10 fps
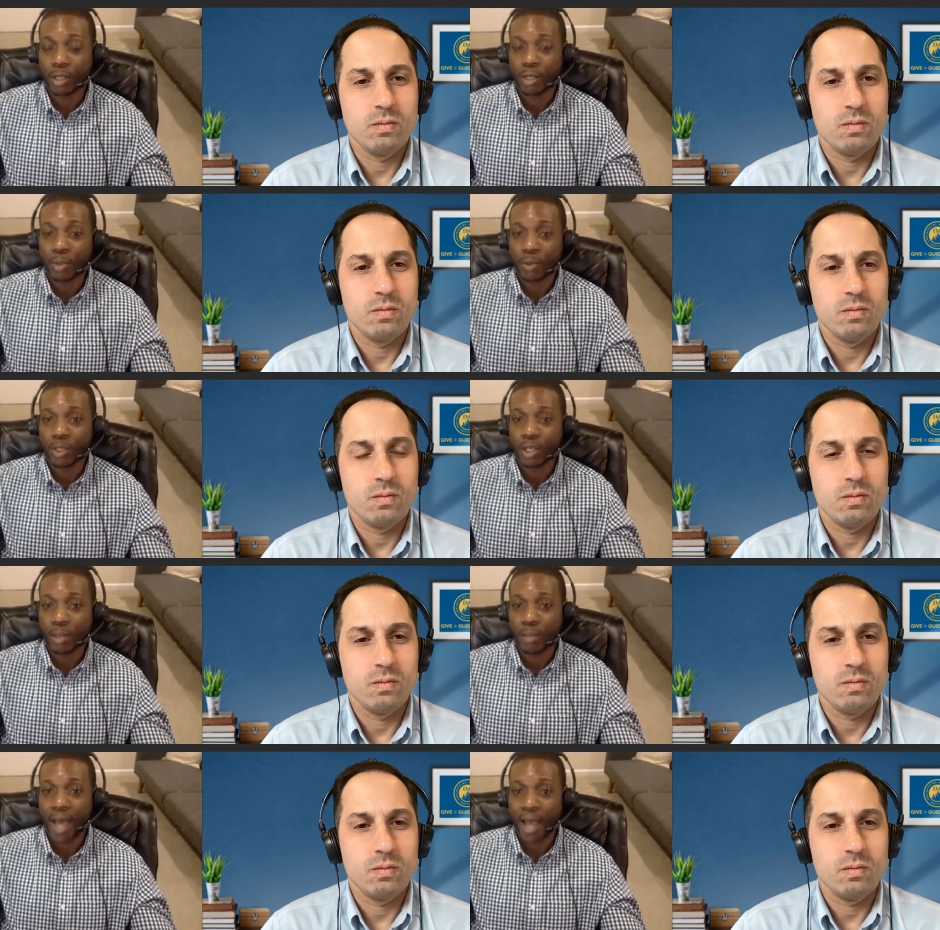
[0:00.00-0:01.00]
Speaker 1: going to be willing to
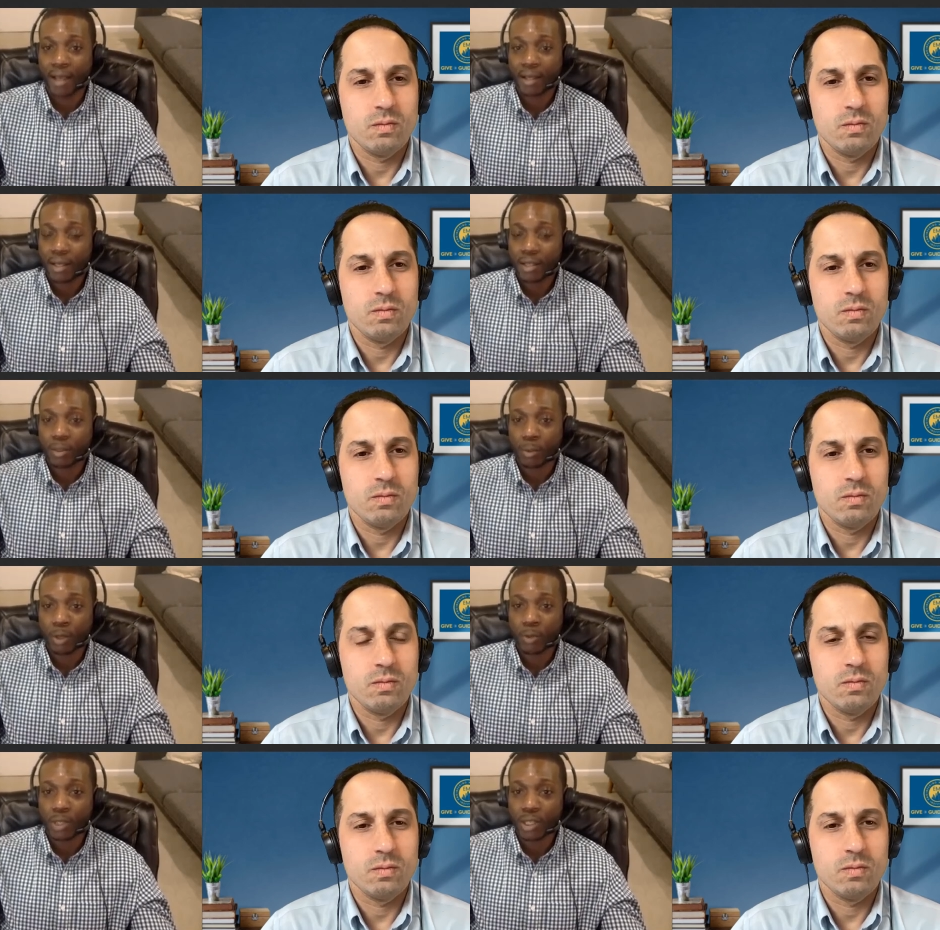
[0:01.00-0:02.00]
come back to
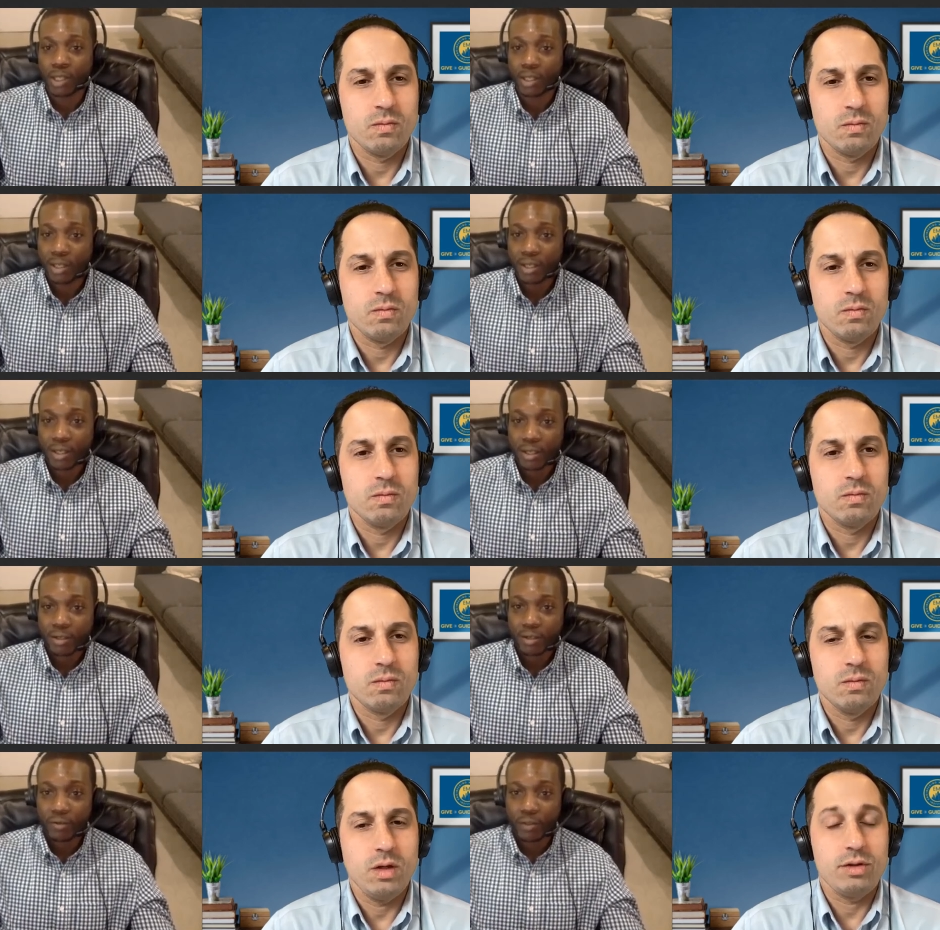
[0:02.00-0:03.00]
work with you.
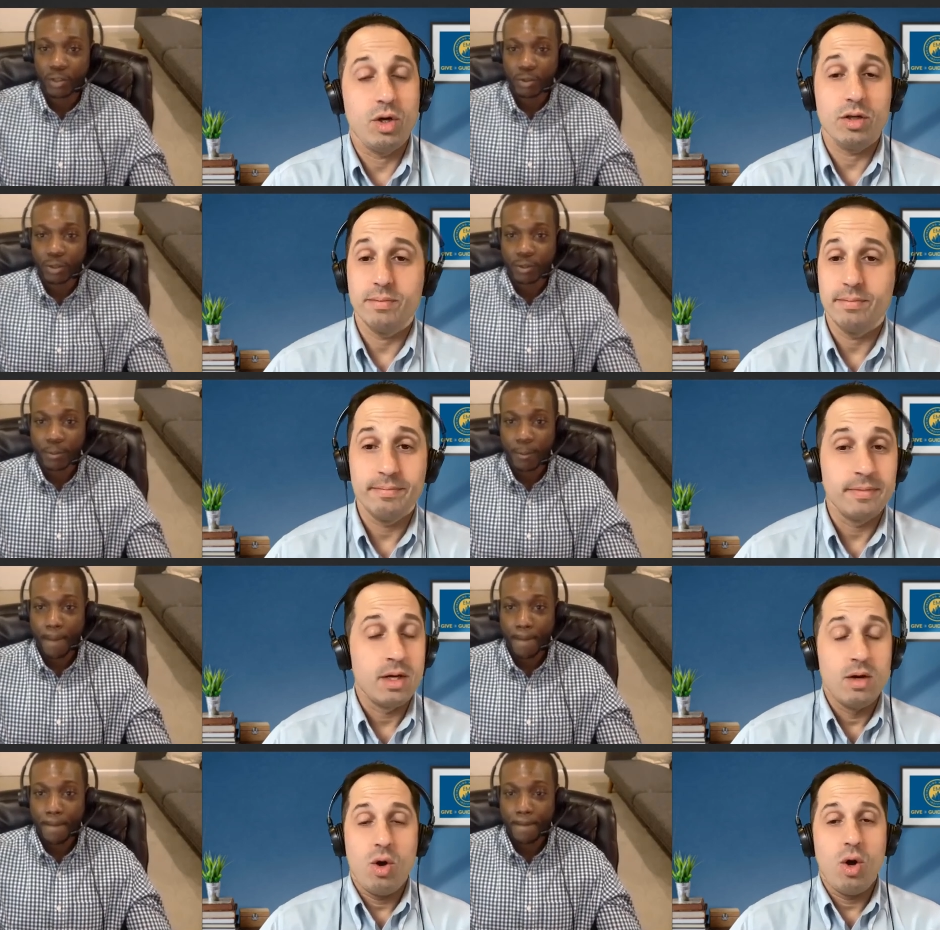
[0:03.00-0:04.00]
Speaker 2: That's awesome.
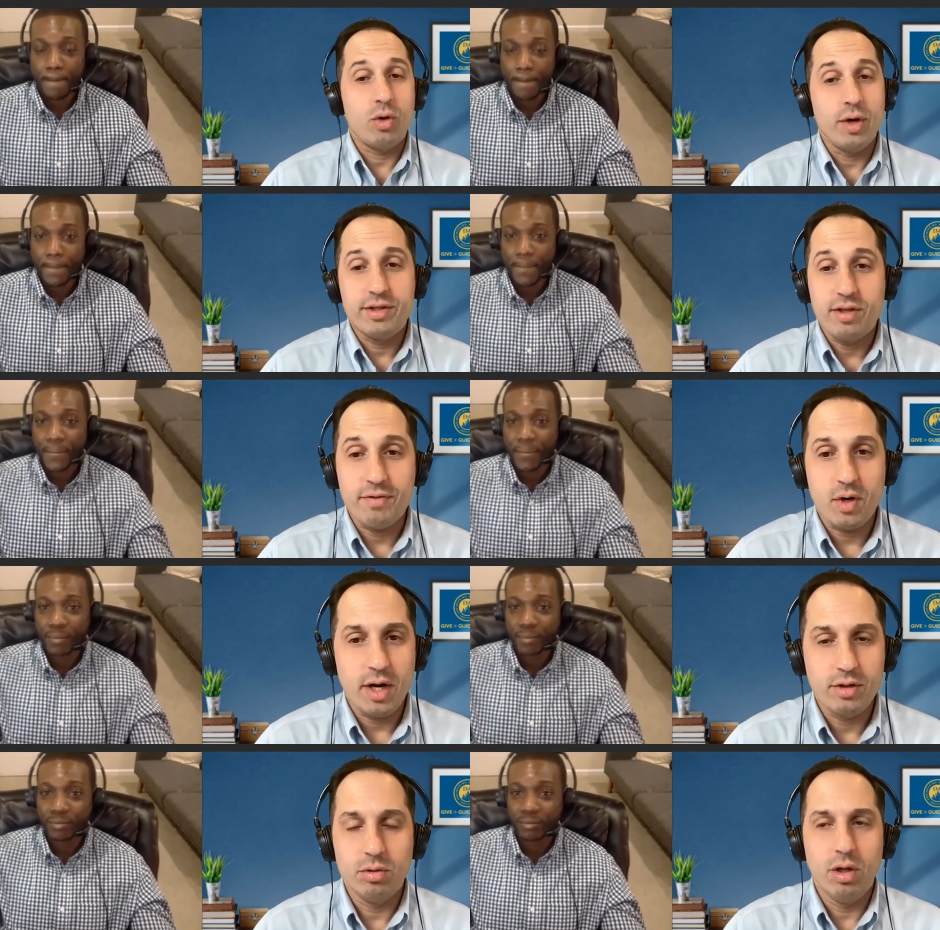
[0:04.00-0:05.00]
Sure. All great stuff there. And
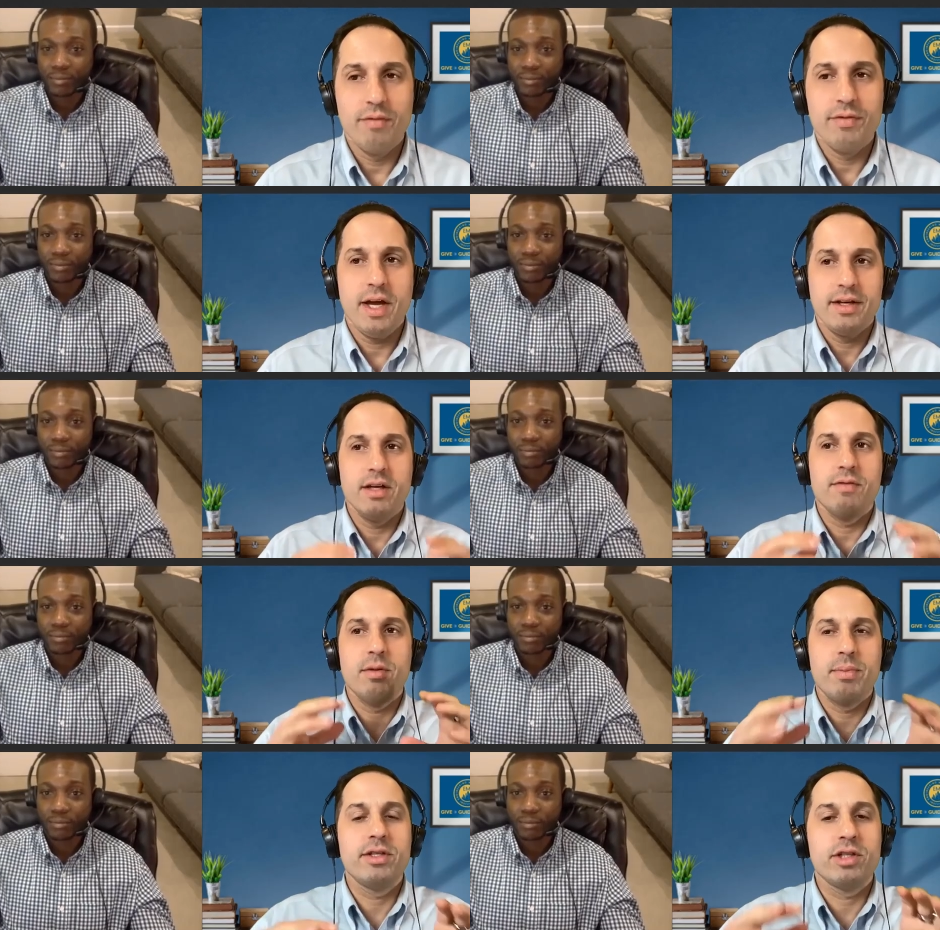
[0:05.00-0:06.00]
I do love the idea of
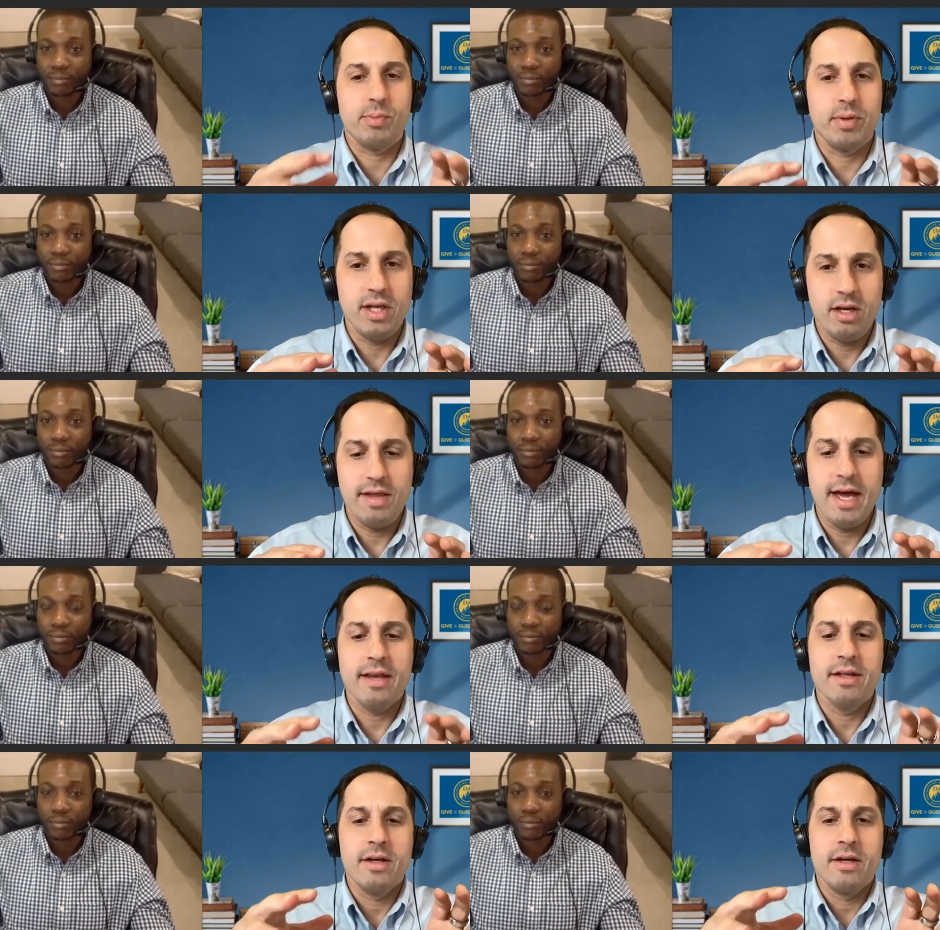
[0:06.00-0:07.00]
the business plan, and
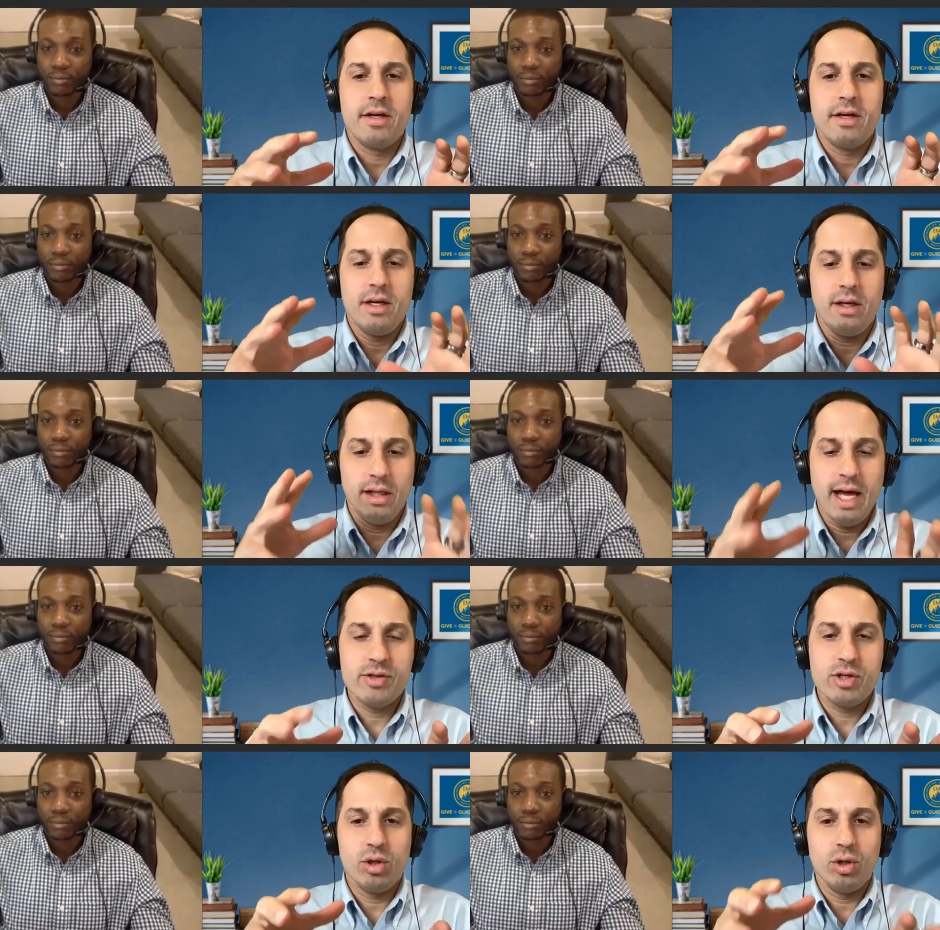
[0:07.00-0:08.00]
that it
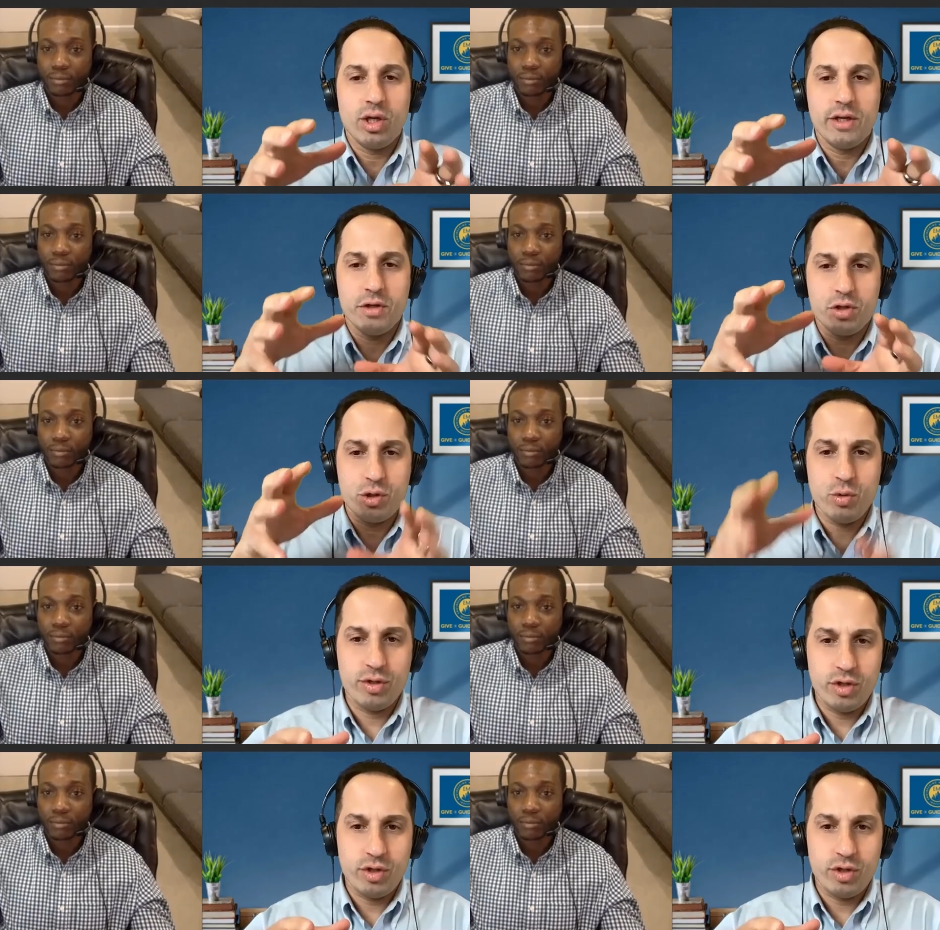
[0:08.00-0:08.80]
allows you to look at the short